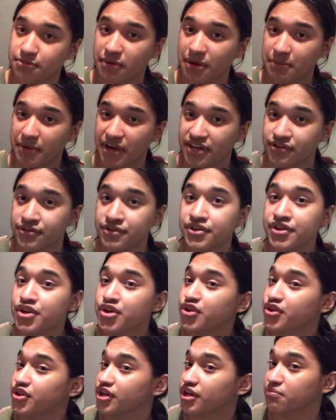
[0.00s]
by battle,
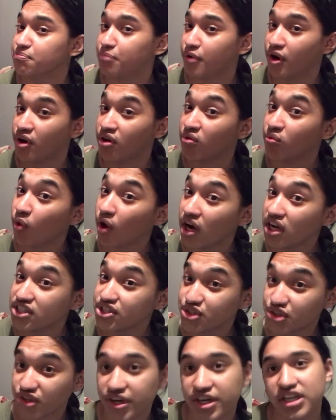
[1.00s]
you can put 1
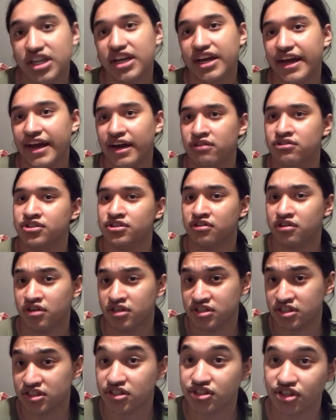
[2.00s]
training counter
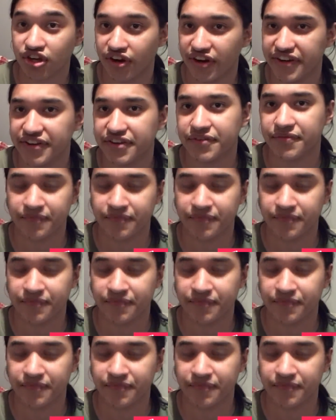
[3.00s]
on this card.